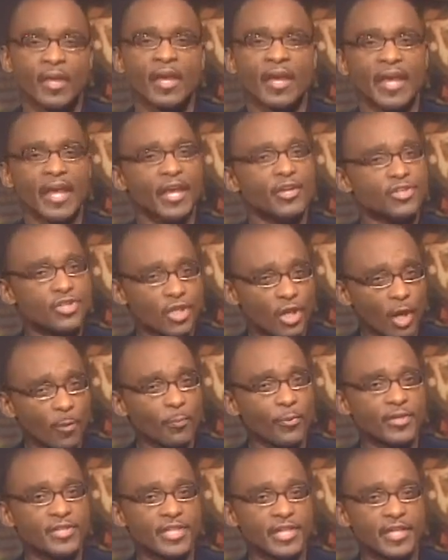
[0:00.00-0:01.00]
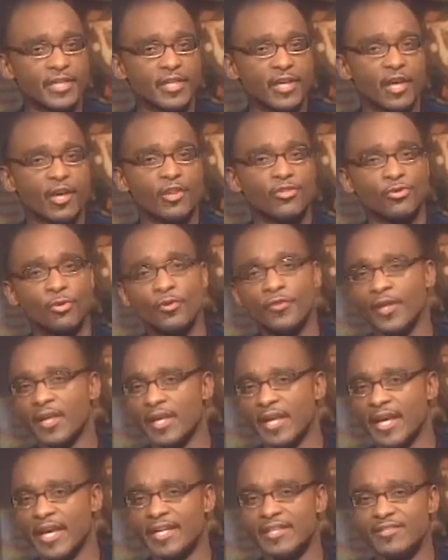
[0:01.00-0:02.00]
Interpreted through the
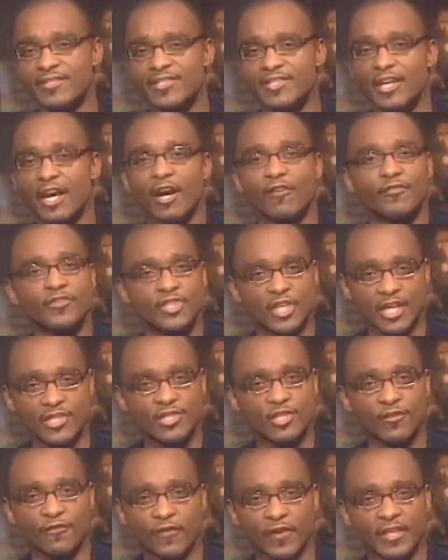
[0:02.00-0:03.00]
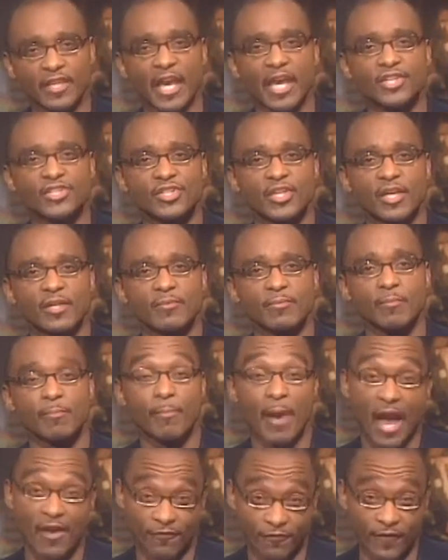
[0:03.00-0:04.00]
lens of justification
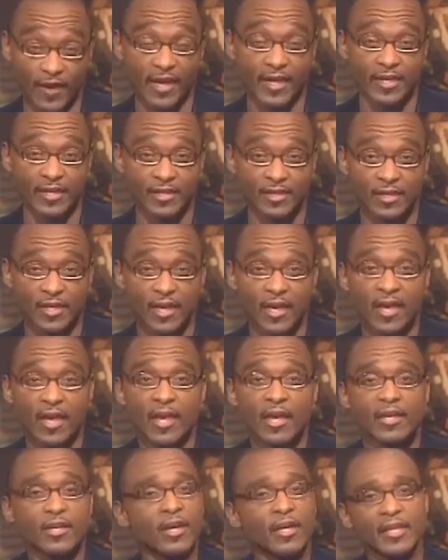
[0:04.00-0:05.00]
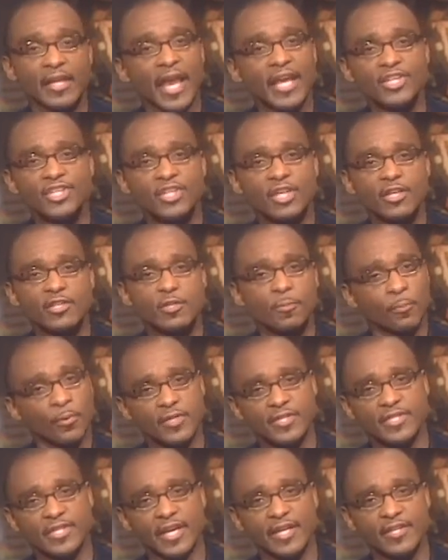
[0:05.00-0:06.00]
by faith, Galatians
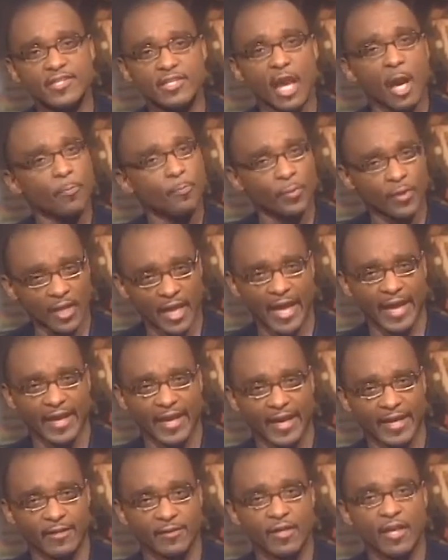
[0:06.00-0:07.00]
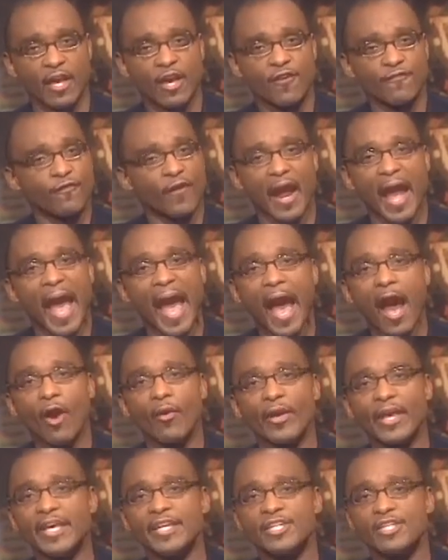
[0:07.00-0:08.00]
presents a plan for how
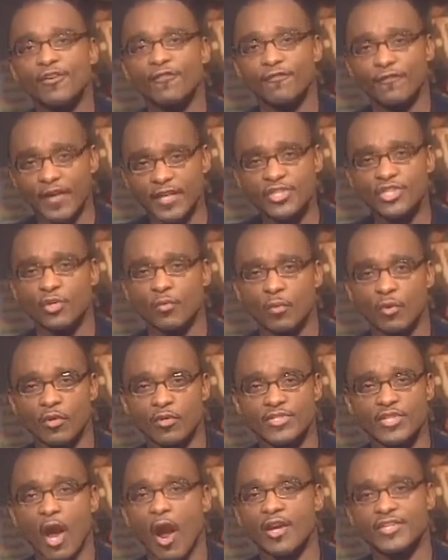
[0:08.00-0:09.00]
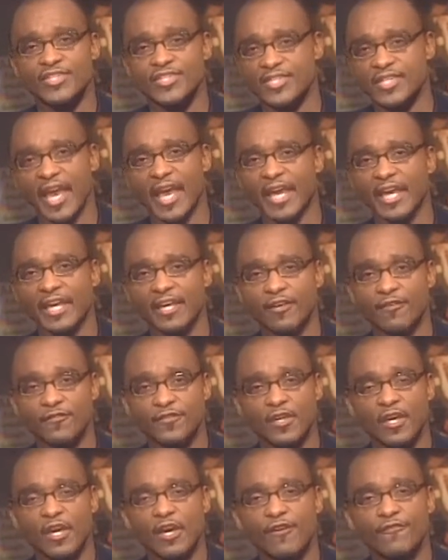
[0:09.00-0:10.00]
individuals are saved
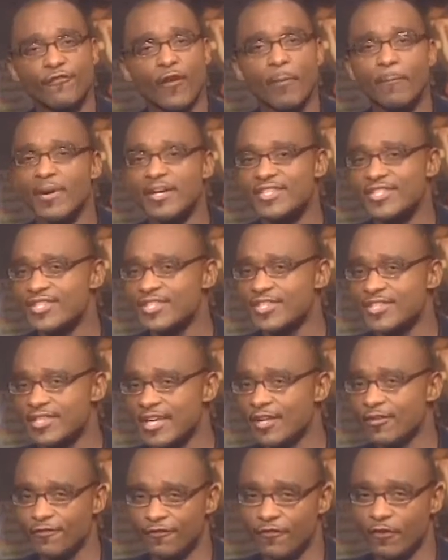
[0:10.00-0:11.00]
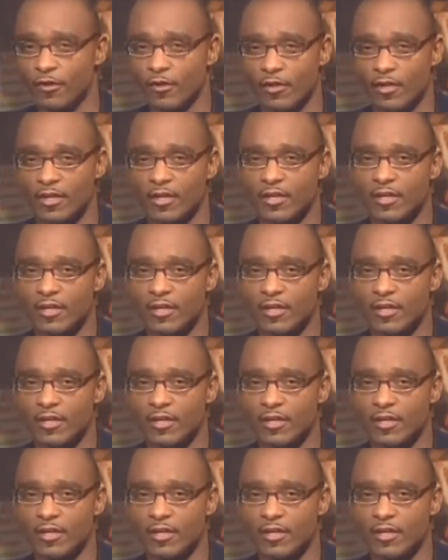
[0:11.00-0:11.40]
from a sinful